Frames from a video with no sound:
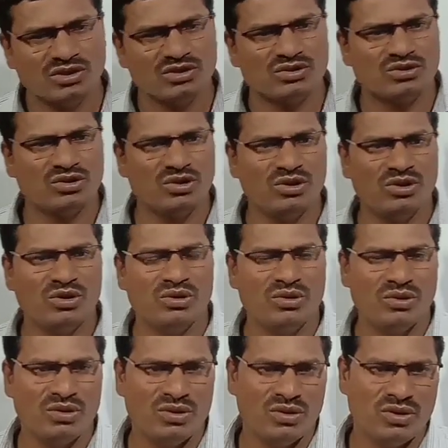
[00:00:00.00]
So
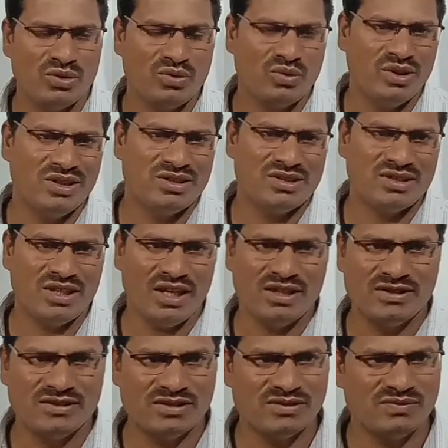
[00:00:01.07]
we'll
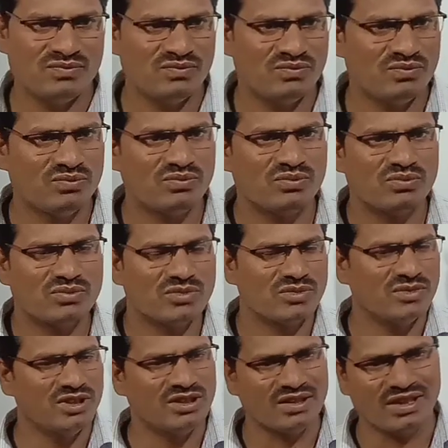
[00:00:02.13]
start
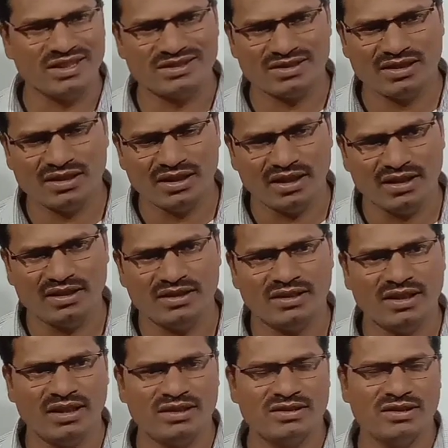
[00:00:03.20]
this lesson, and in
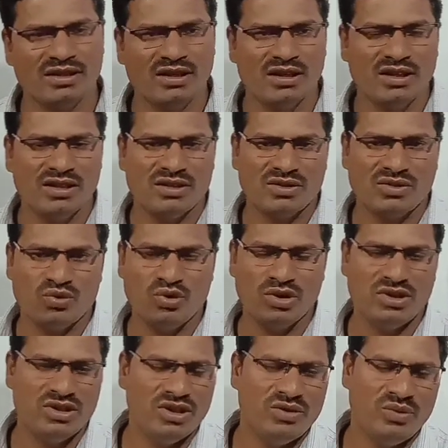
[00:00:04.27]
that
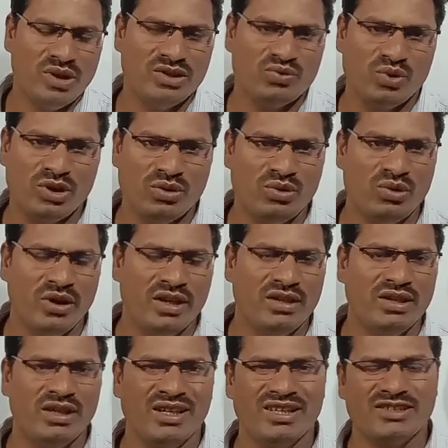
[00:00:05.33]
question wise we'll go, and
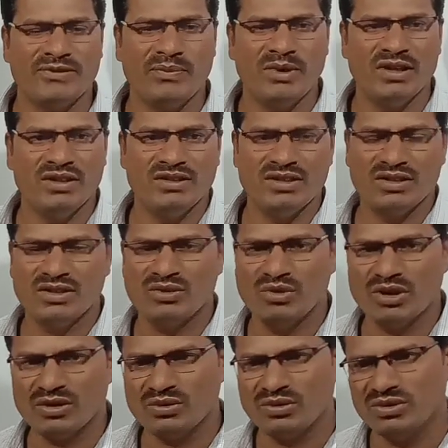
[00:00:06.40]
their explanation we
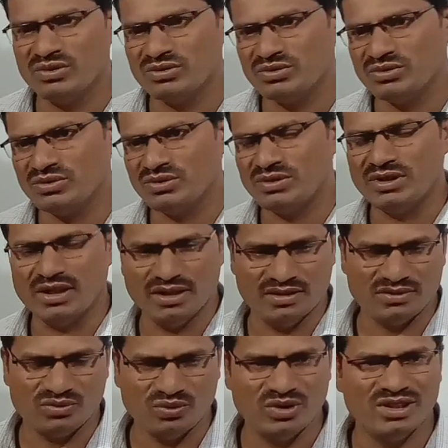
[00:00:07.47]
are going to learn.
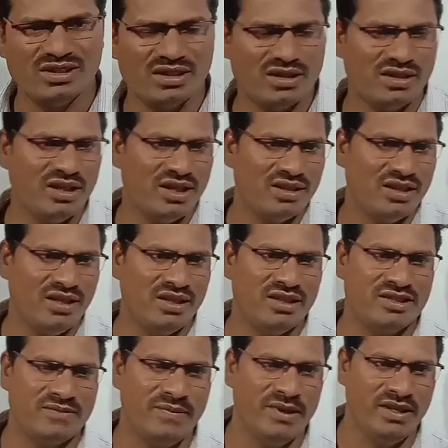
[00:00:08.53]
We'll take that
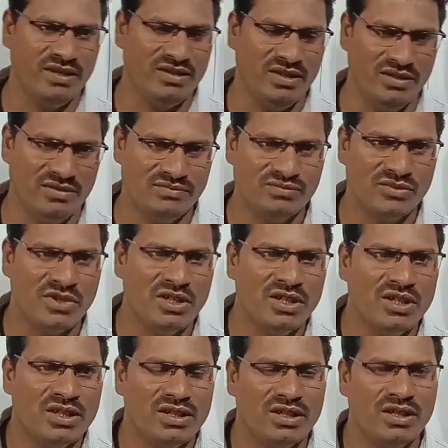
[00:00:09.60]
explanation.
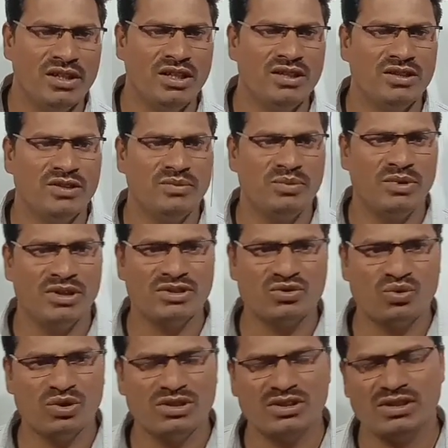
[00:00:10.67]
In that first
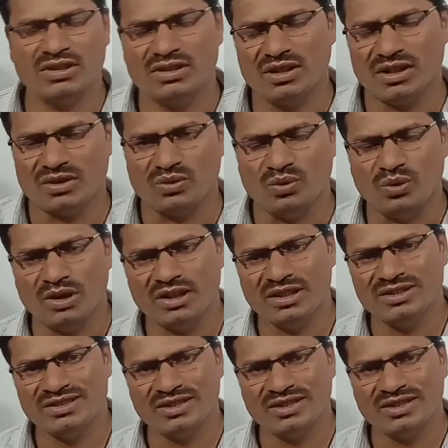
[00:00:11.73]
question is there, what is